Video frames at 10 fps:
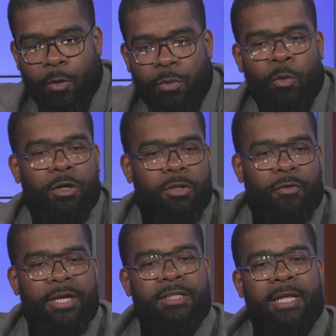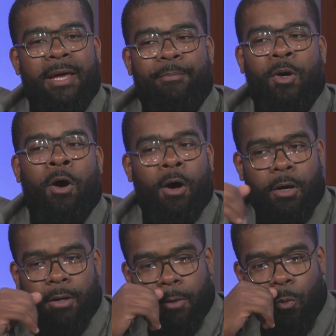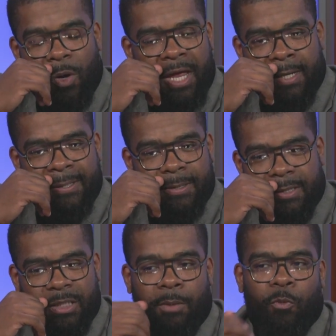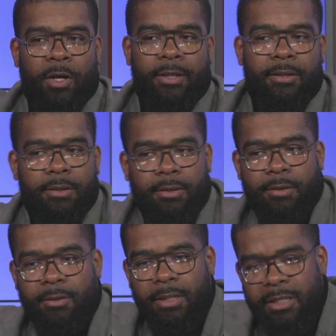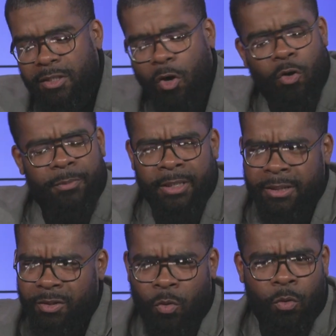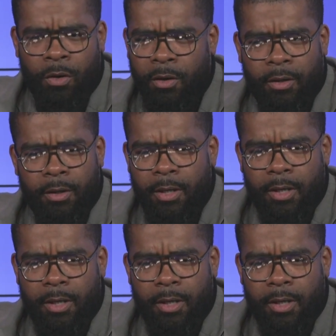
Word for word: we wanted to raise that bar when someone is homeless or